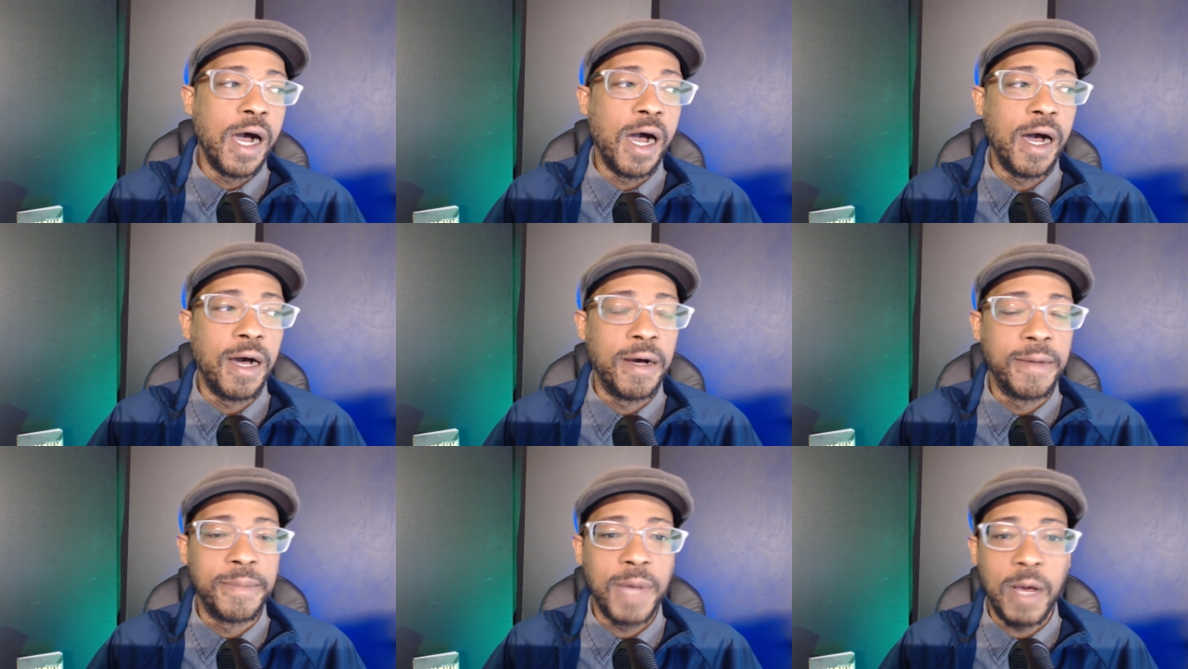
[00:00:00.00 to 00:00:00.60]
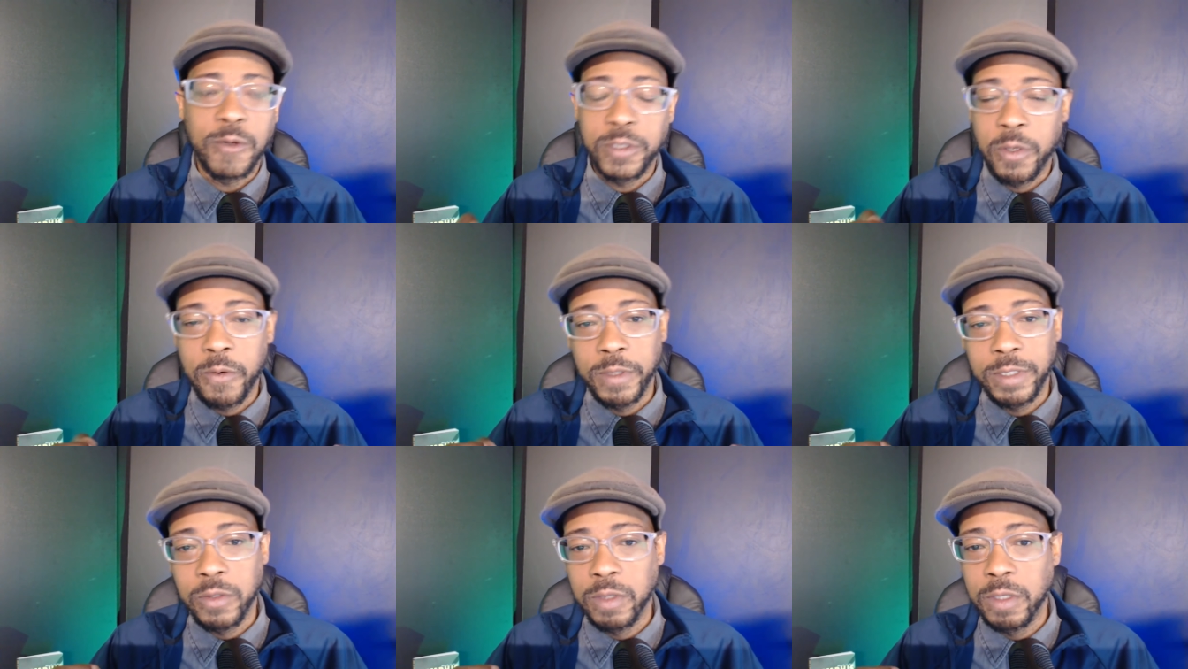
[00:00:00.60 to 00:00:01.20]
Um, I was
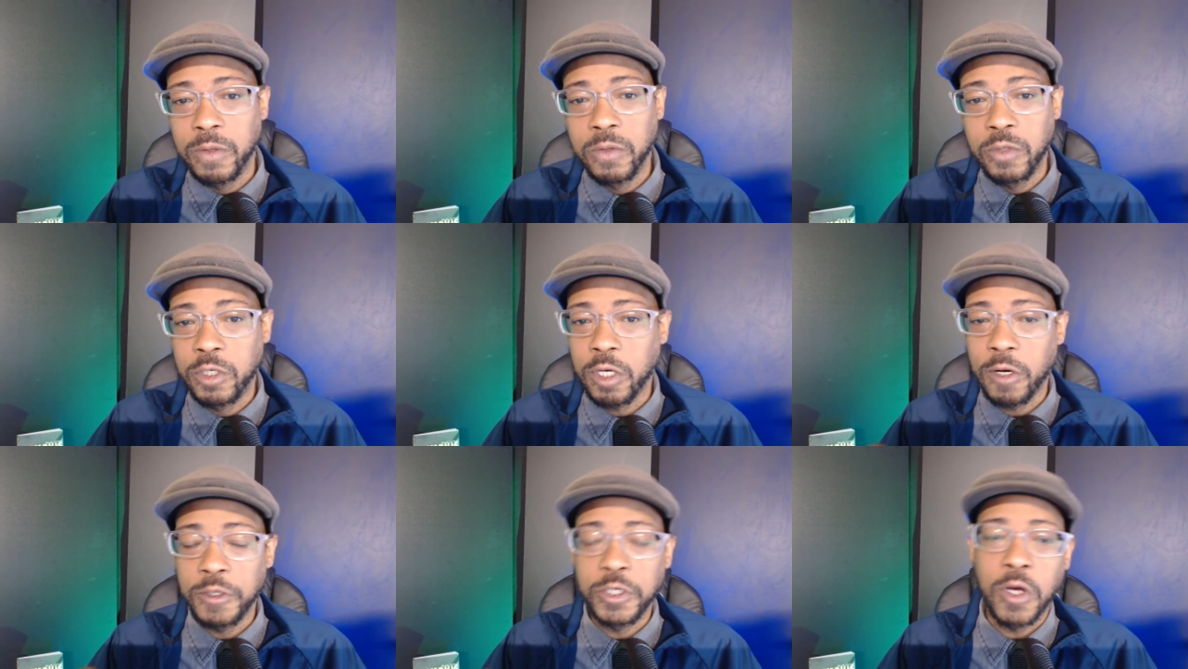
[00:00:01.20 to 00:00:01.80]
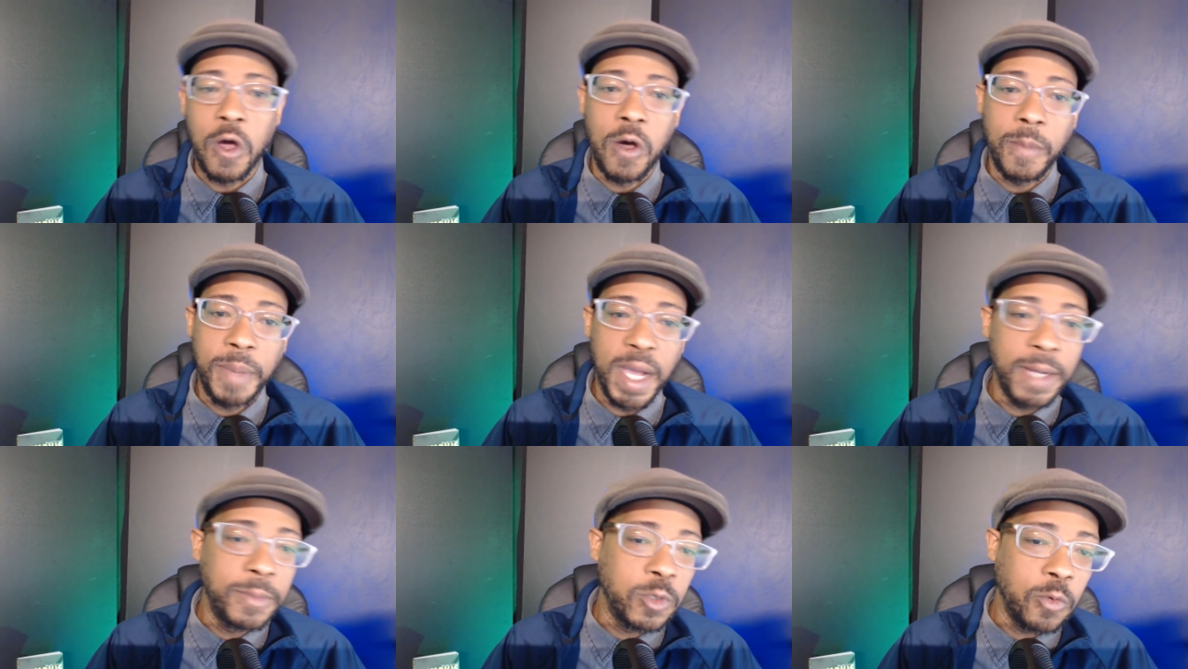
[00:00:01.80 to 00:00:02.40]
going to a little church
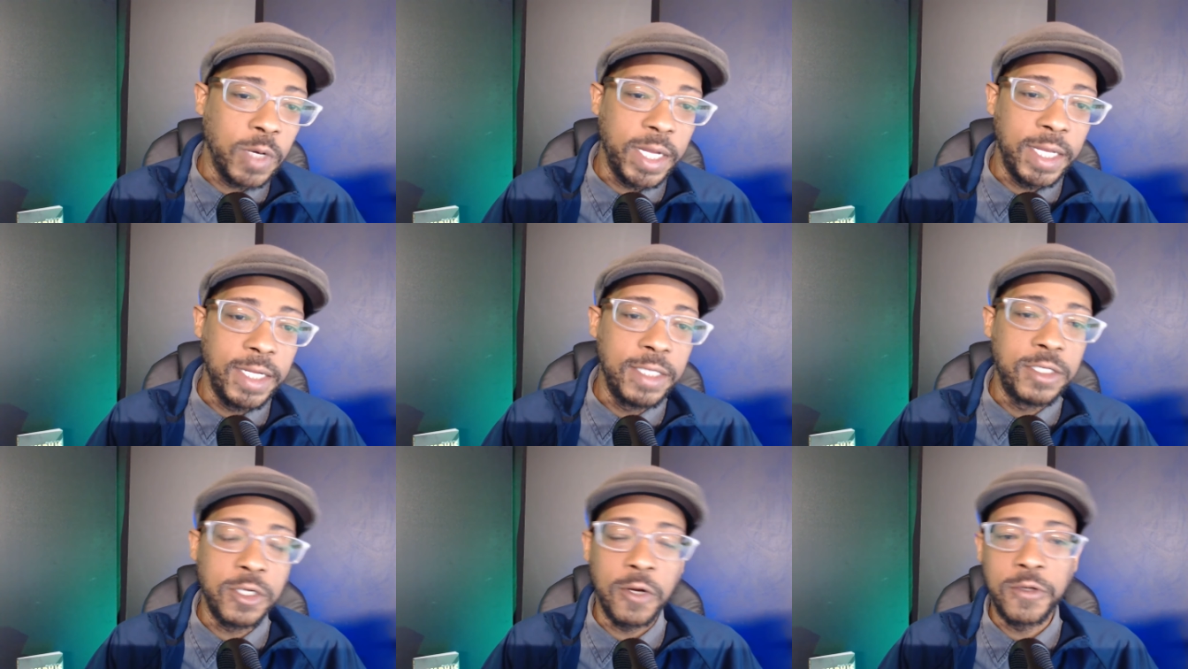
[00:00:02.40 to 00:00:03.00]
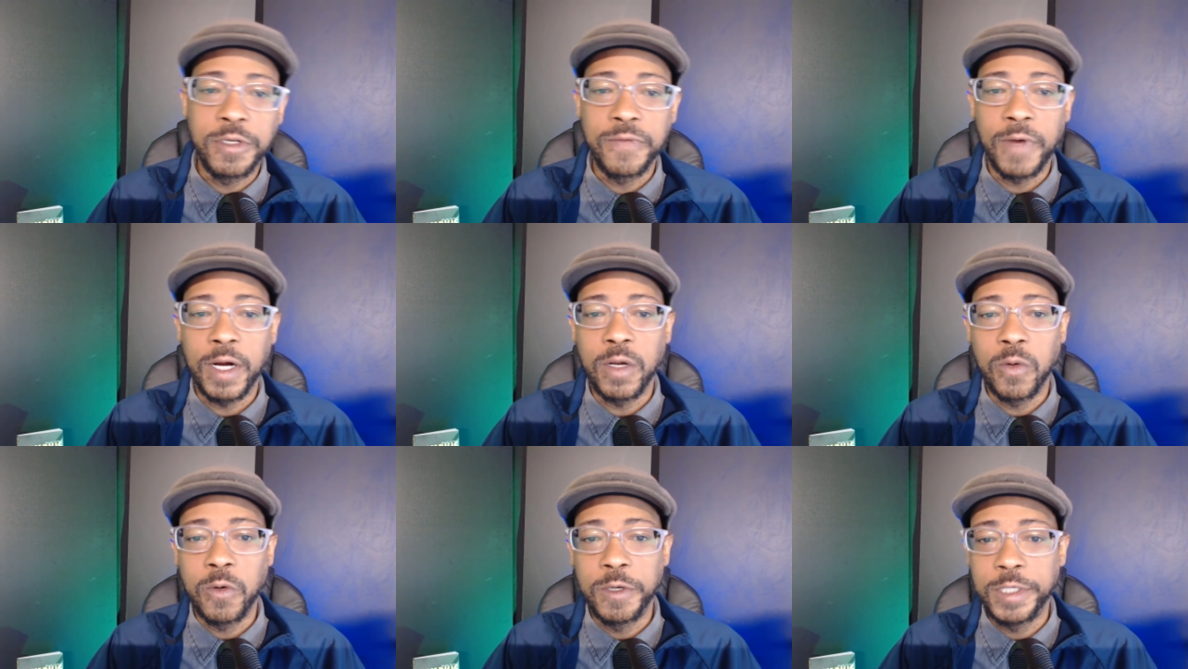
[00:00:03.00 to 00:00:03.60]
called Bible Way Church of
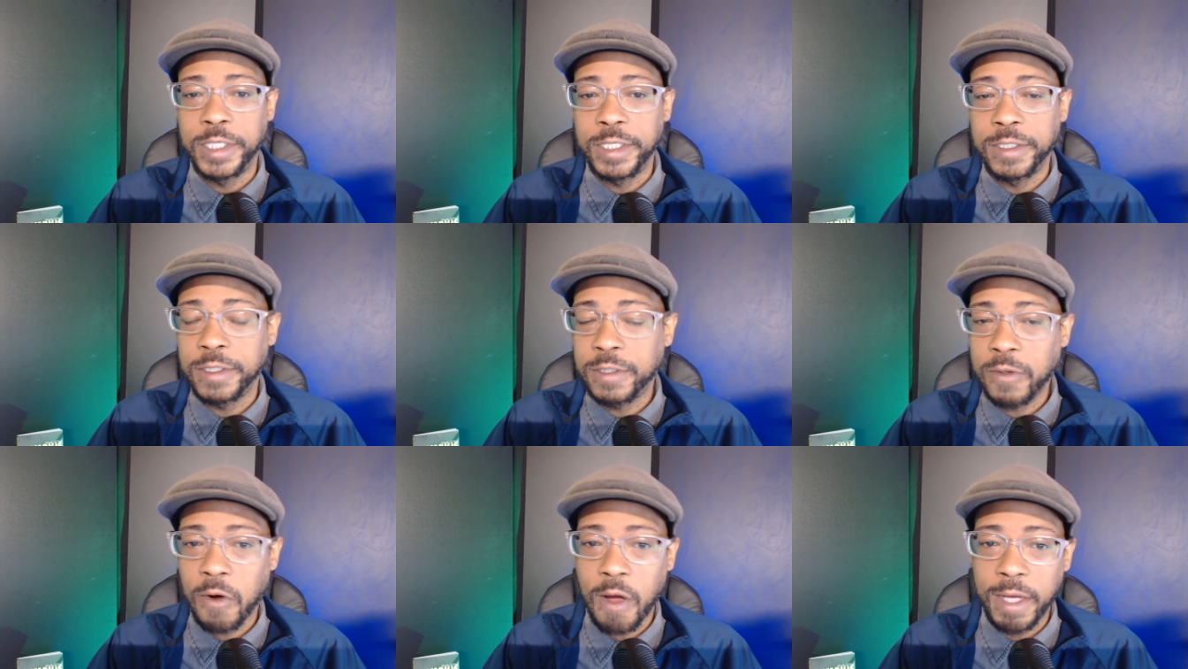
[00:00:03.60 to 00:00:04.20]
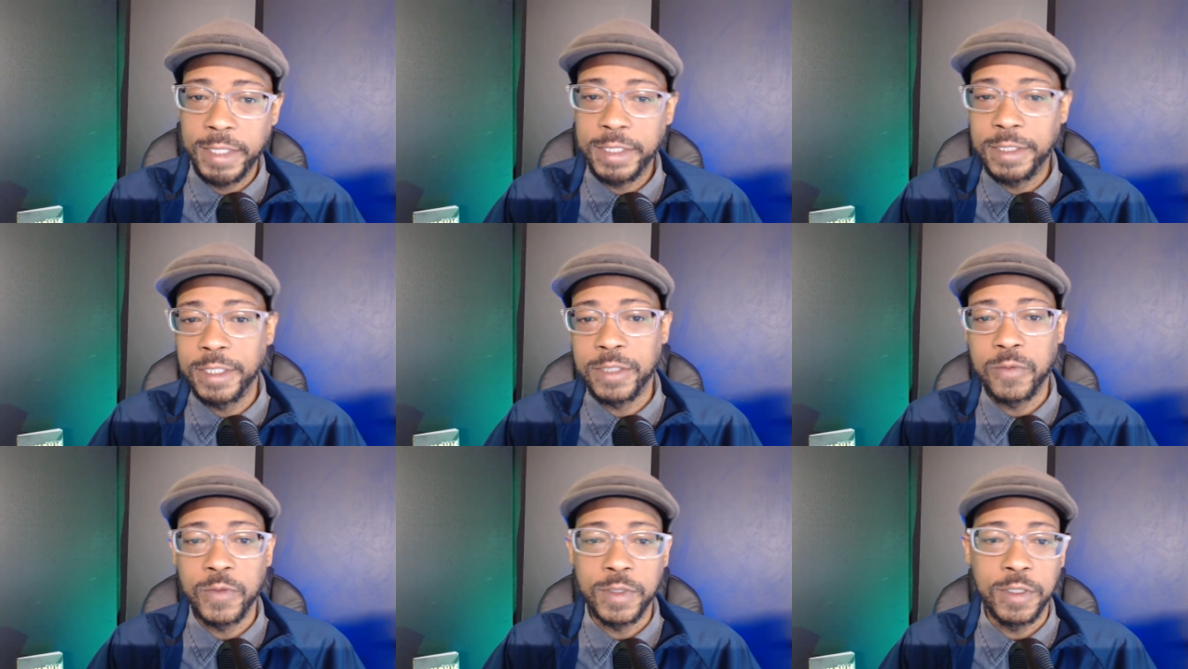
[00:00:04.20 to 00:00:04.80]
Our Lord Jesus Christ.
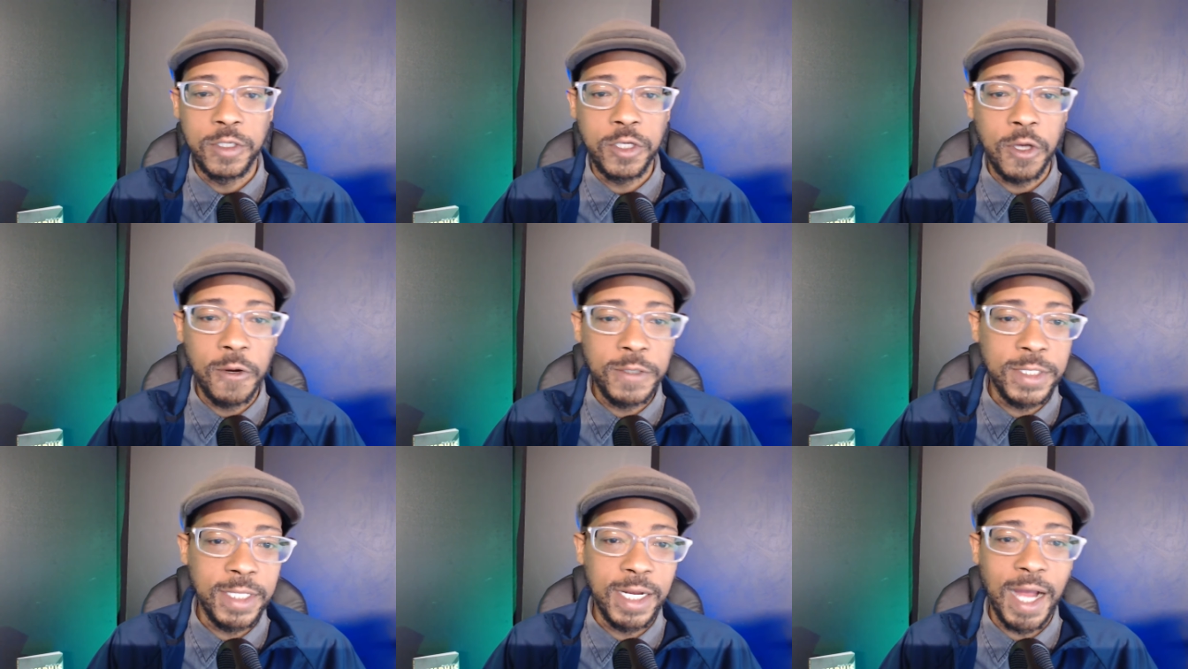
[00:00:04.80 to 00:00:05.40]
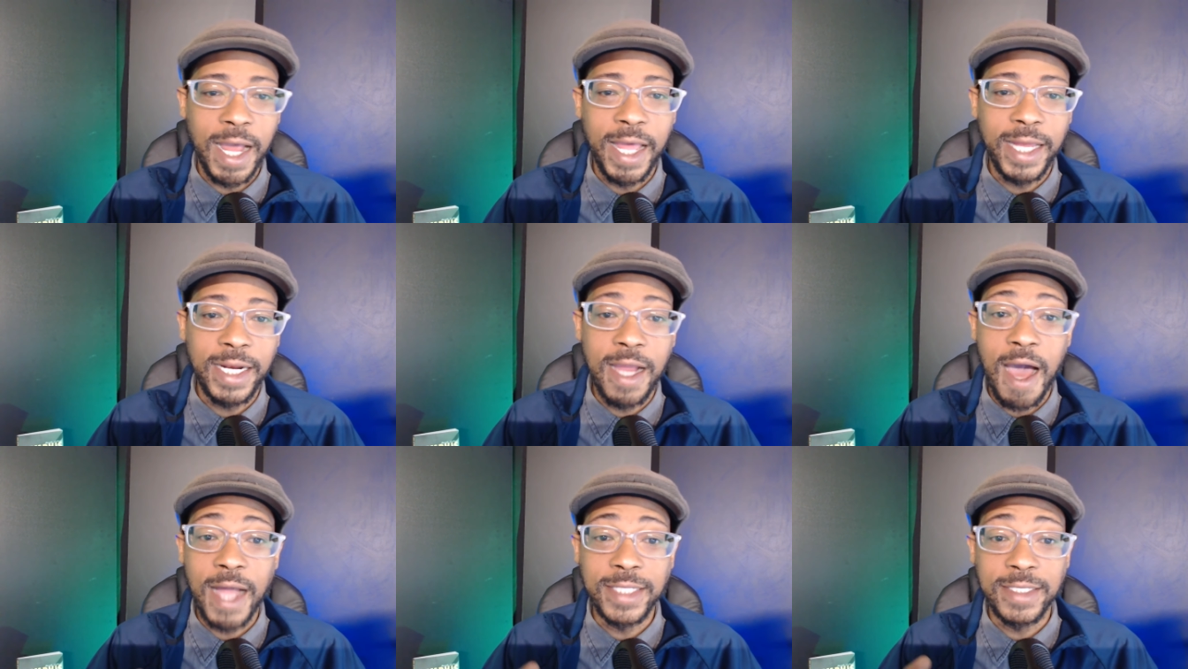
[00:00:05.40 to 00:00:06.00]
This was the church that I
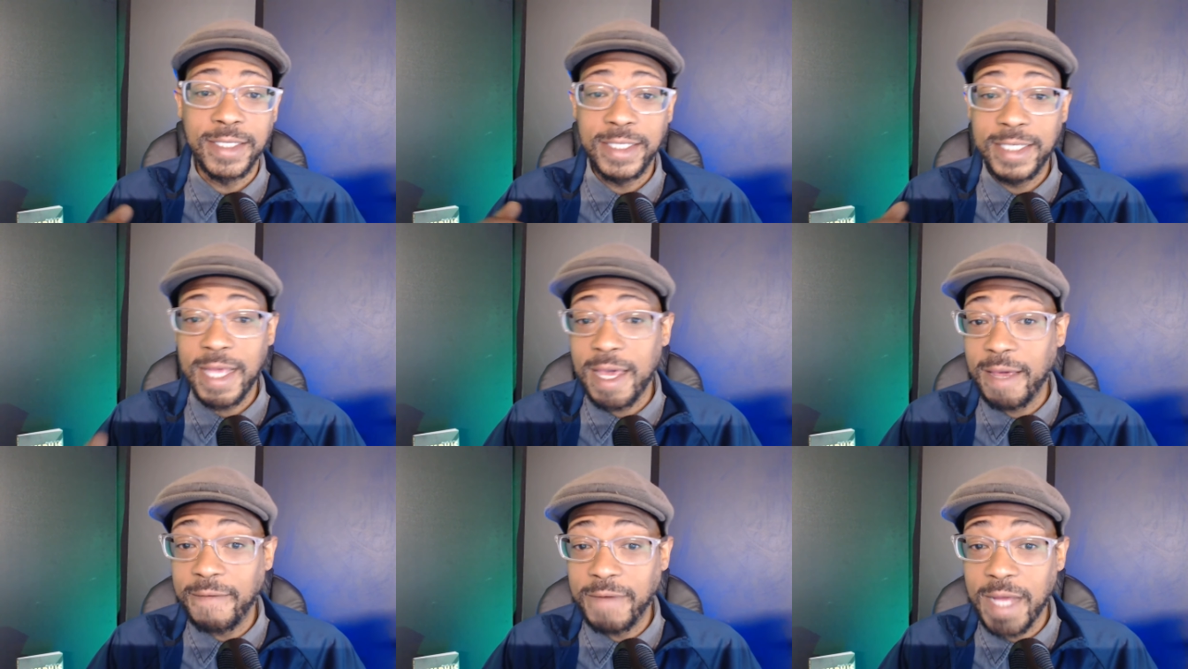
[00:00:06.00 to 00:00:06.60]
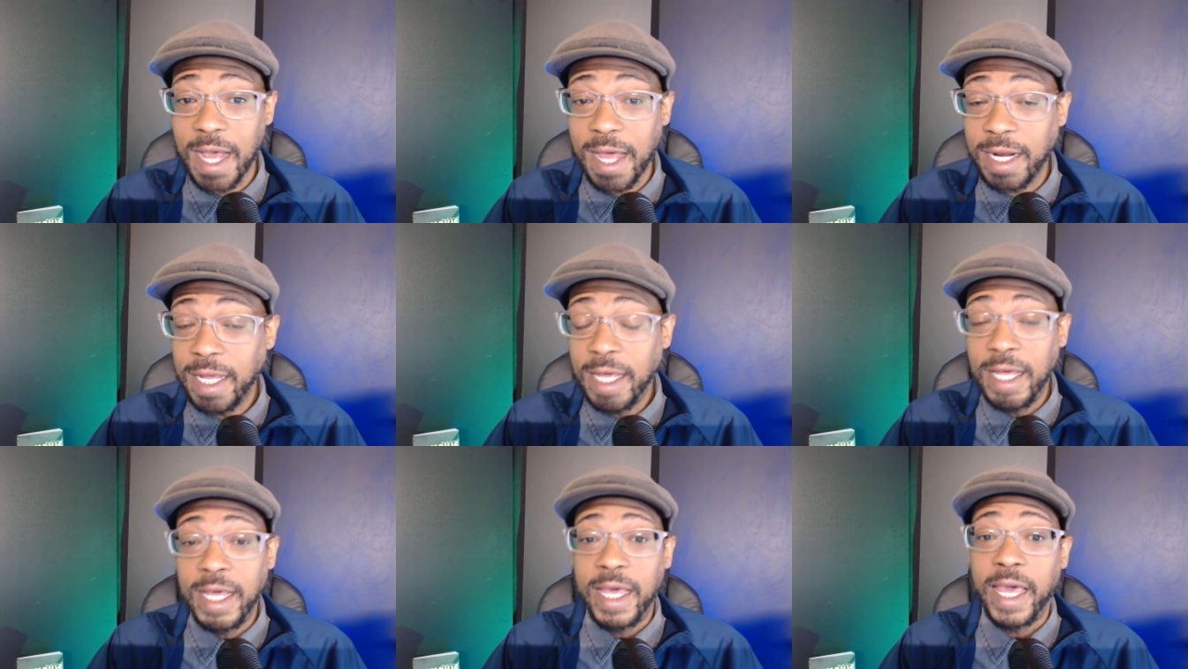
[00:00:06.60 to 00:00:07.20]
had gotten saved at